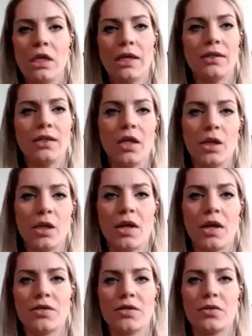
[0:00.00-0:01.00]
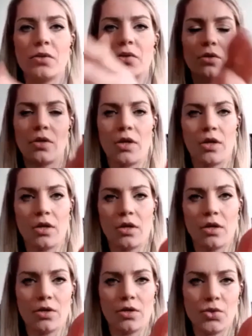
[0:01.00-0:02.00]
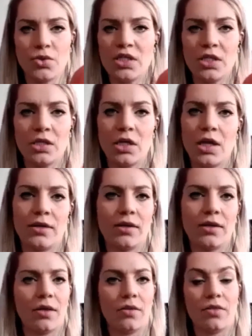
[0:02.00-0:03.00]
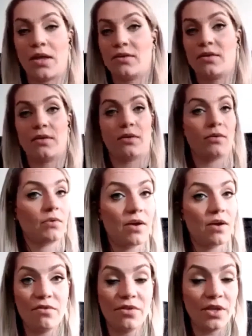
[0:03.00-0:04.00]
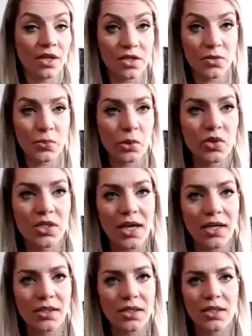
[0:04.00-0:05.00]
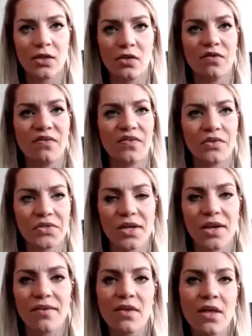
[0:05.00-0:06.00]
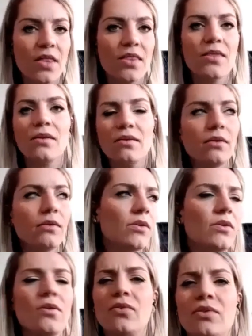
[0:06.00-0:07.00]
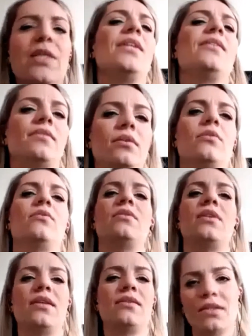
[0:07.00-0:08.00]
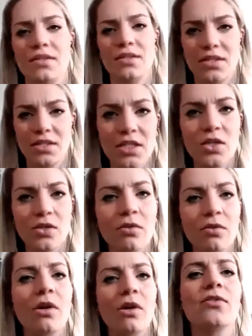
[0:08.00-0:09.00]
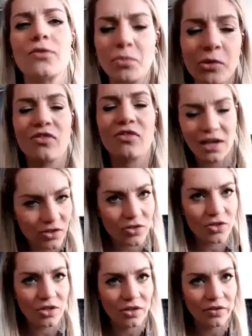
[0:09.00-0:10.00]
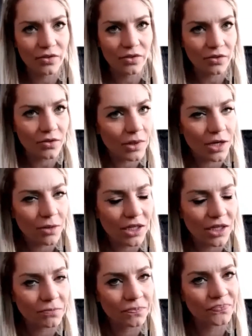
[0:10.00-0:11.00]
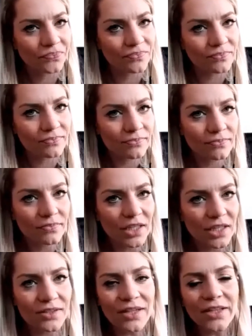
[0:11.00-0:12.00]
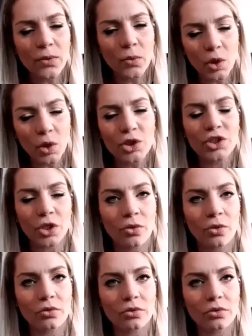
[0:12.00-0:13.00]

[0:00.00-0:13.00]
like Netherlands or Switzerland that everything is protected and you feel safe, then you don't need to take the decision to learn to protect yourself. You know what I mean? It's not a war zone.